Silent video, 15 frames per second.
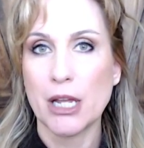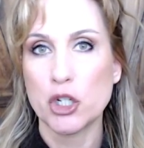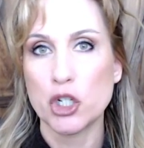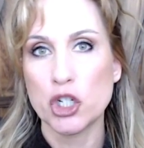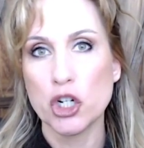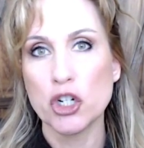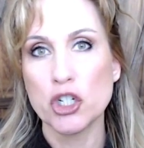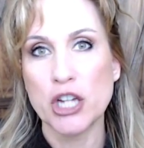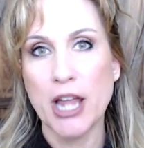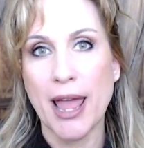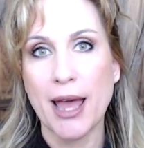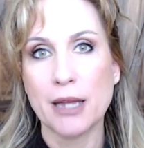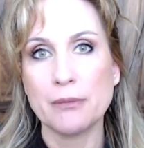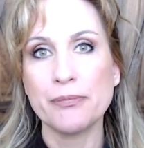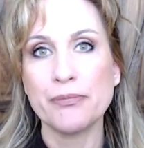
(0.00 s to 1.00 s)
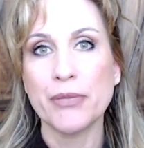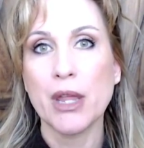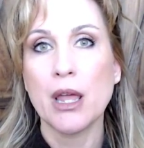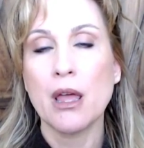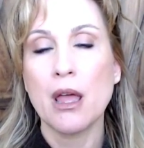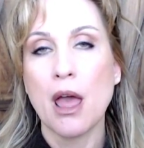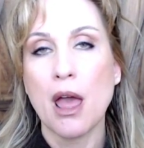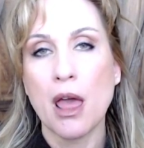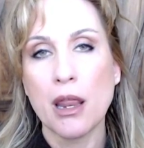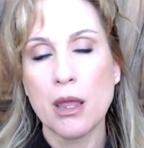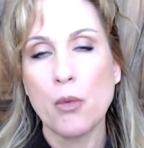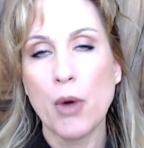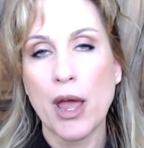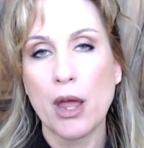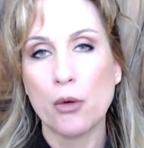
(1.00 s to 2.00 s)
Sure, Jan.
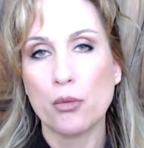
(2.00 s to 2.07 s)
Anyway,